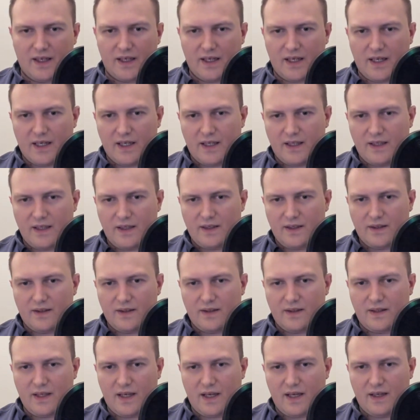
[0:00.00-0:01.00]
And
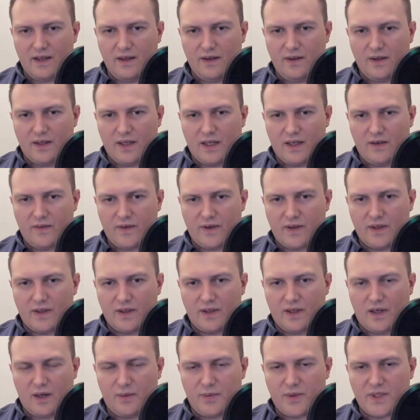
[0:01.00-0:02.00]
then you have
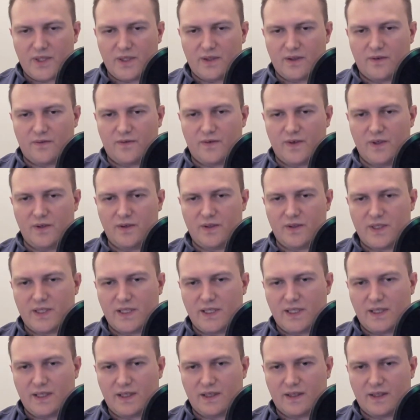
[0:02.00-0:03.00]
an option of
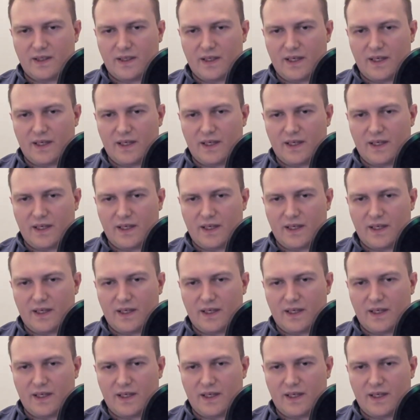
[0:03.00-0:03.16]
using